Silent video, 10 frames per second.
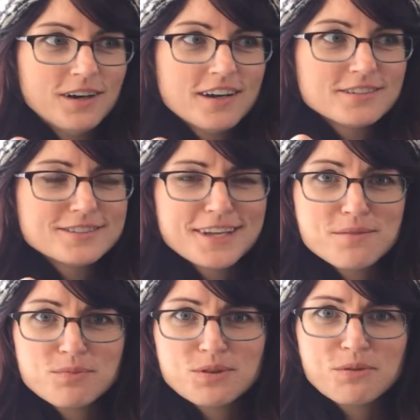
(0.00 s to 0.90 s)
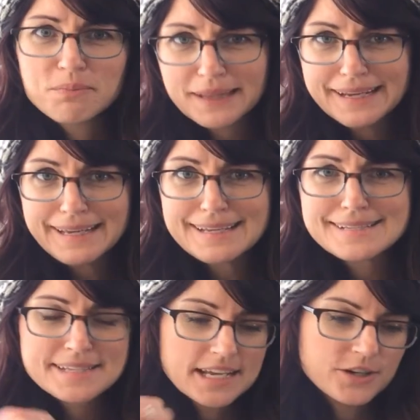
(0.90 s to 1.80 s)
huddled up with your
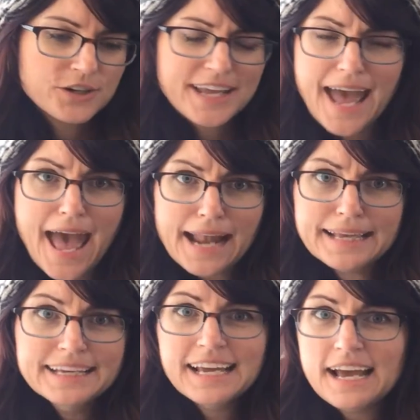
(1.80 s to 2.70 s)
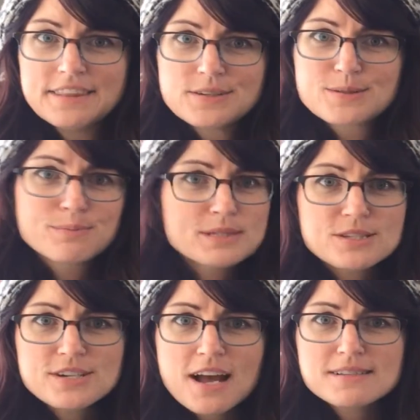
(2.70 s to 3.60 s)
blankets and your cat and there's a
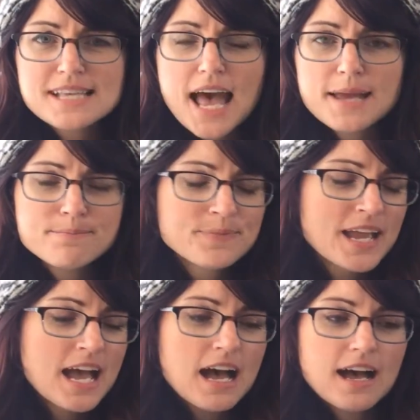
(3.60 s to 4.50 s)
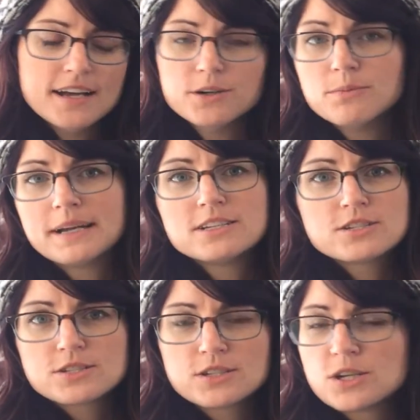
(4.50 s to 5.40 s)
blizzard outside, I don't mind
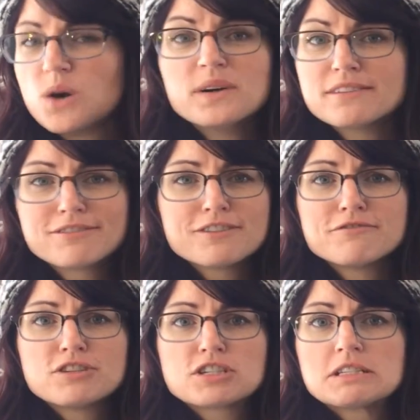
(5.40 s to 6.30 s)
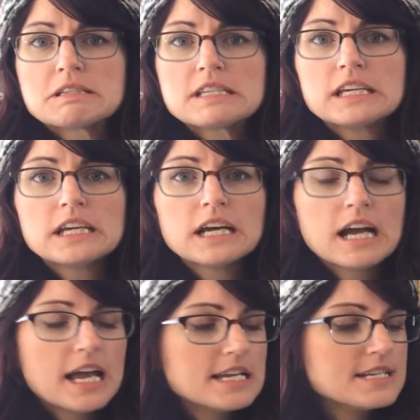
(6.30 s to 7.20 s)
just going for efficiency
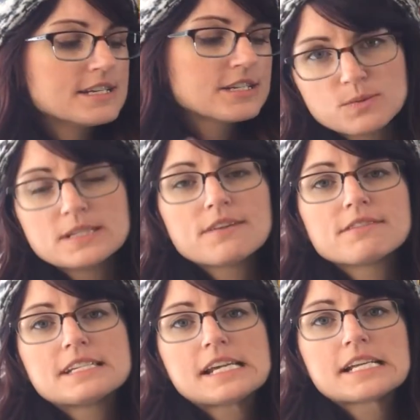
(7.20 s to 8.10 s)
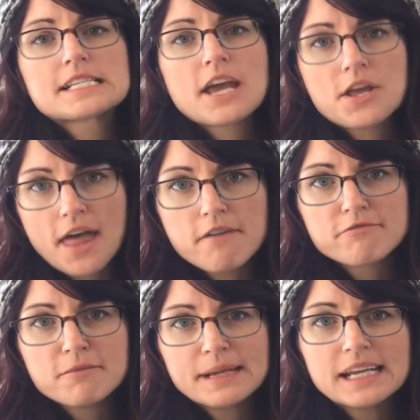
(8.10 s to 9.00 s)
and this one definitely takes care of
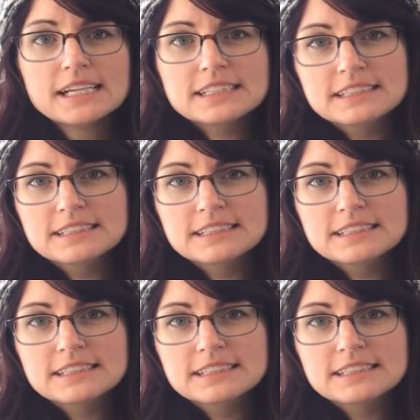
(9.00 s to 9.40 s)
that for me.